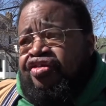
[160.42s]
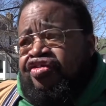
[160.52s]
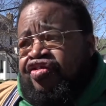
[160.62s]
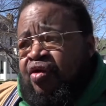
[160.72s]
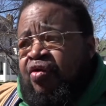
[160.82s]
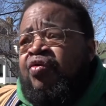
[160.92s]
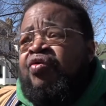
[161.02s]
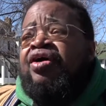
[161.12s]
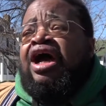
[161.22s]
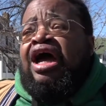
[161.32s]
So
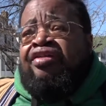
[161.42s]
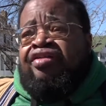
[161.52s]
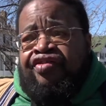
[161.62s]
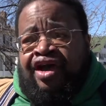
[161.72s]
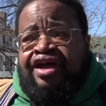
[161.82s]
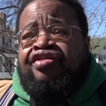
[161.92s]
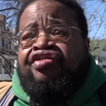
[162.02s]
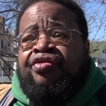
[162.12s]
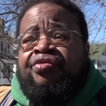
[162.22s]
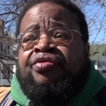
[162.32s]
I decided
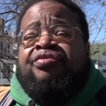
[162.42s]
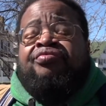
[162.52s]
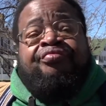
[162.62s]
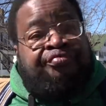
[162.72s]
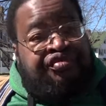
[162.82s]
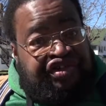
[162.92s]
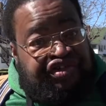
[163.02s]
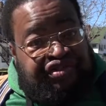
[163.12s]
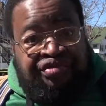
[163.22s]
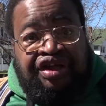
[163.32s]
to
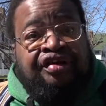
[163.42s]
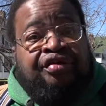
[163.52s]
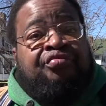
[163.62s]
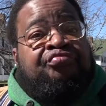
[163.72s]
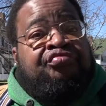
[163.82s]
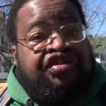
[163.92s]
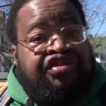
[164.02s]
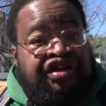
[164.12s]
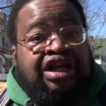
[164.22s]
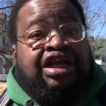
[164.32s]
just
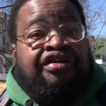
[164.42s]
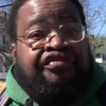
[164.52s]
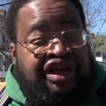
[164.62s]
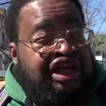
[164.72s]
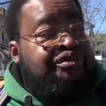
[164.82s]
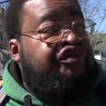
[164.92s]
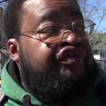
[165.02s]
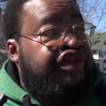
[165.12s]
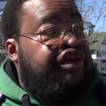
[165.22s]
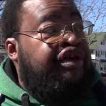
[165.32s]
to leave. I came over
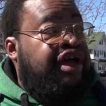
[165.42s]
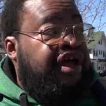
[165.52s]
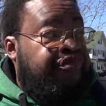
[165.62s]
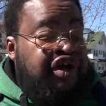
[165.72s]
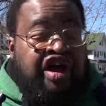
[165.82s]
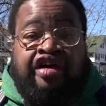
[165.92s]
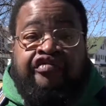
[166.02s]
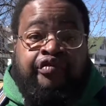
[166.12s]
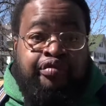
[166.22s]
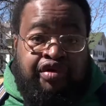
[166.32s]
here. I
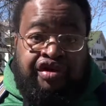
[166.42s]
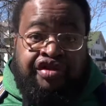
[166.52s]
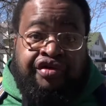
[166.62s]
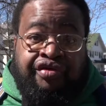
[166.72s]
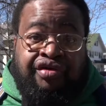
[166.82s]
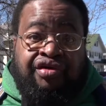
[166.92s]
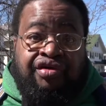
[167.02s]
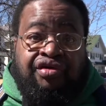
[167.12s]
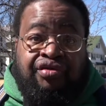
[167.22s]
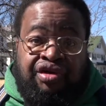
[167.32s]
have a brother
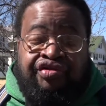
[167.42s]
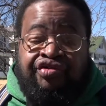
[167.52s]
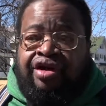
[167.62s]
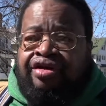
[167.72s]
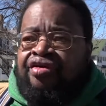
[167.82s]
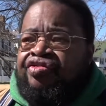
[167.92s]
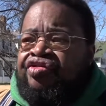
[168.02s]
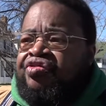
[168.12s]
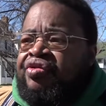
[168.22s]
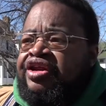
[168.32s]
who lives right across the
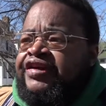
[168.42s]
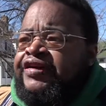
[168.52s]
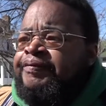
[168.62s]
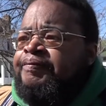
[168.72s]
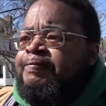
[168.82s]
street here.